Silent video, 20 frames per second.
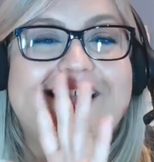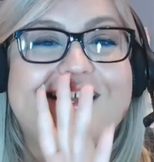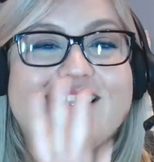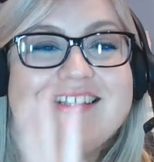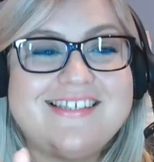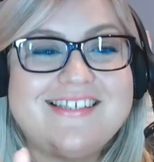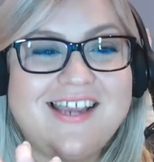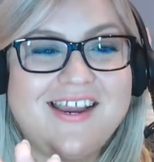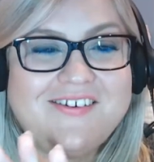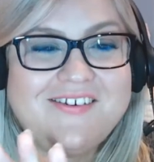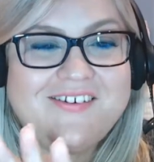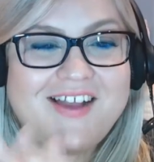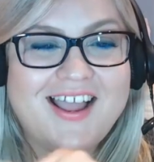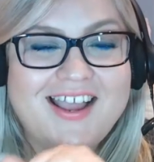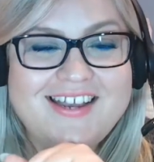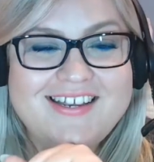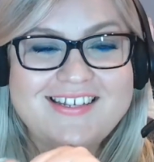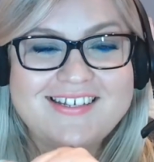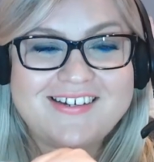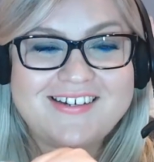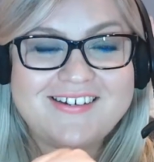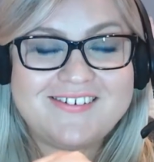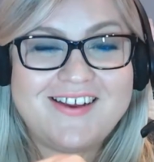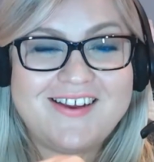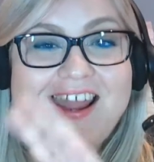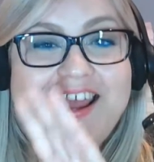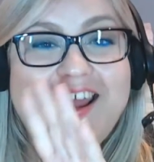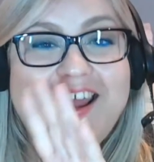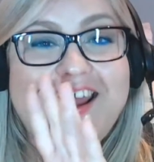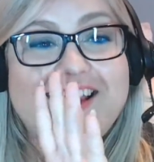So what I do
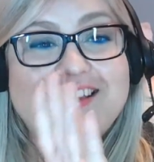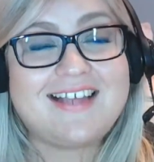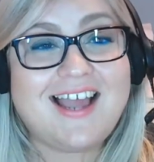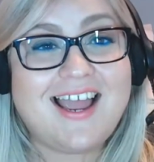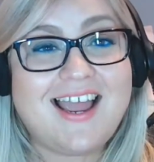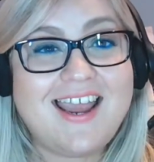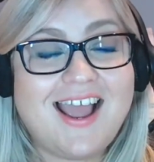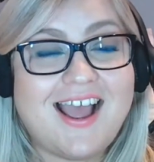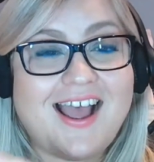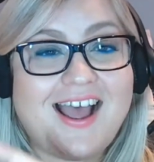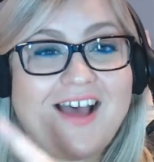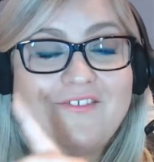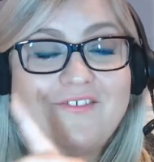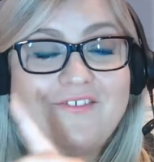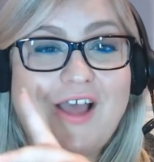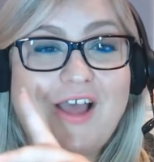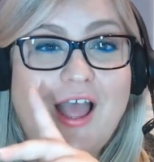is I have